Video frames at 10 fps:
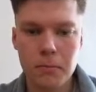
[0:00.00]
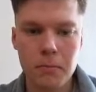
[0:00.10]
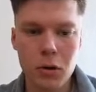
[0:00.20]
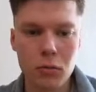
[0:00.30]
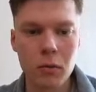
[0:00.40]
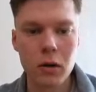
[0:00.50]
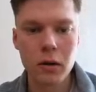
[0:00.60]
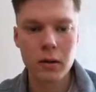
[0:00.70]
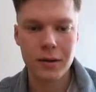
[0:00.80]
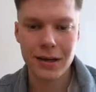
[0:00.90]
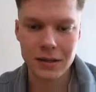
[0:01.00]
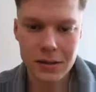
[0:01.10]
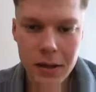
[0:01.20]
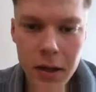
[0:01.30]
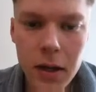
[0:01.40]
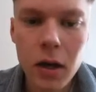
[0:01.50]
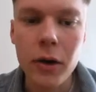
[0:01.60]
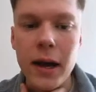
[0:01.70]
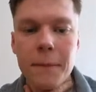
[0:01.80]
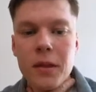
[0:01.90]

Boom. Nice. Okay.